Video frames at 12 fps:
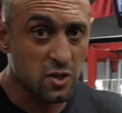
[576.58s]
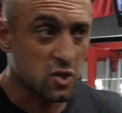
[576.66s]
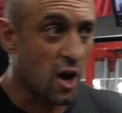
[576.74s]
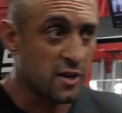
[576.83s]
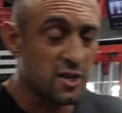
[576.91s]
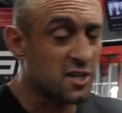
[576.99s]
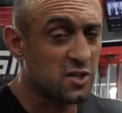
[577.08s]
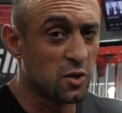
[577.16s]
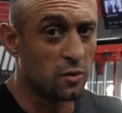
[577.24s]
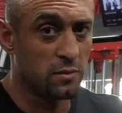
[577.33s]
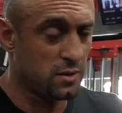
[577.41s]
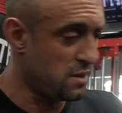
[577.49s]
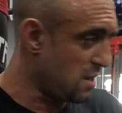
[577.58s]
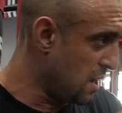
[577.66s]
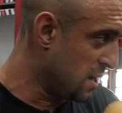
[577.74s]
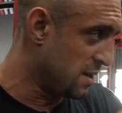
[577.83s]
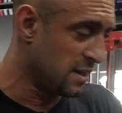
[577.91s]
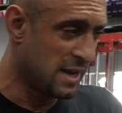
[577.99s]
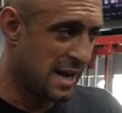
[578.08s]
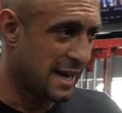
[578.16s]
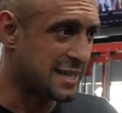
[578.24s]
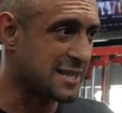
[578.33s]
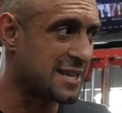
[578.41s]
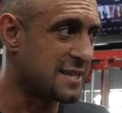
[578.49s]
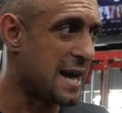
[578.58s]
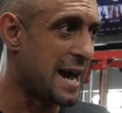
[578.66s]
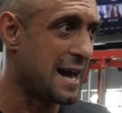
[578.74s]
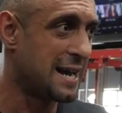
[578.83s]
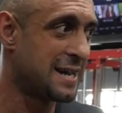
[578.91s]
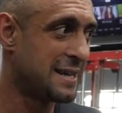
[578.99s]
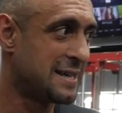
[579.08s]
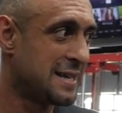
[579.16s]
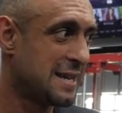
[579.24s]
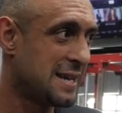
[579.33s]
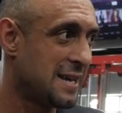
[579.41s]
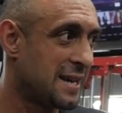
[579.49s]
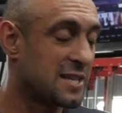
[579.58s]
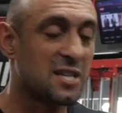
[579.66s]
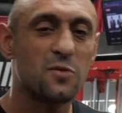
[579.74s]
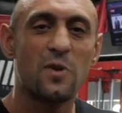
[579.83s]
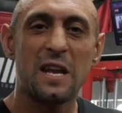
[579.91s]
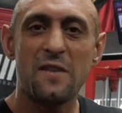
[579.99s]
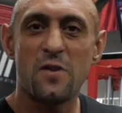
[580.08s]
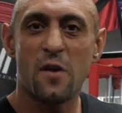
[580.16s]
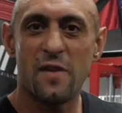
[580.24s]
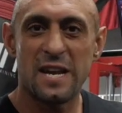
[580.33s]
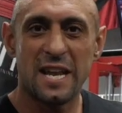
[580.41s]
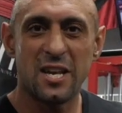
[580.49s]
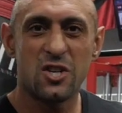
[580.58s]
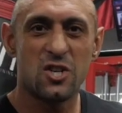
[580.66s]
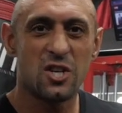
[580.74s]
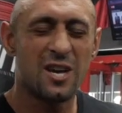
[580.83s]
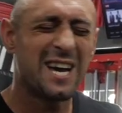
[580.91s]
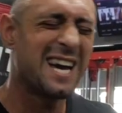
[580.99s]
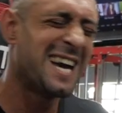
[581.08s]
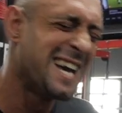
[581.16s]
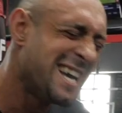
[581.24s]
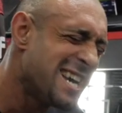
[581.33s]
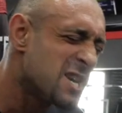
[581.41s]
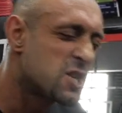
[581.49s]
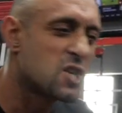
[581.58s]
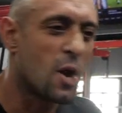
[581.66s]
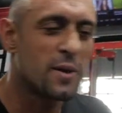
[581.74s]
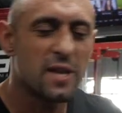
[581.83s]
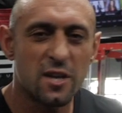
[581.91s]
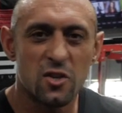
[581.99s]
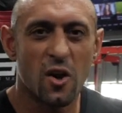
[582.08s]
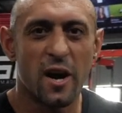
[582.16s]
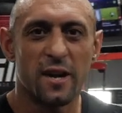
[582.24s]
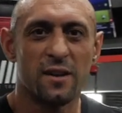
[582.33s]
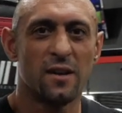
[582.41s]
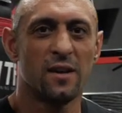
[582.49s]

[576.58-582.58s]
tired, you can still, it doesn't relieve you of any energy showing that you're tired.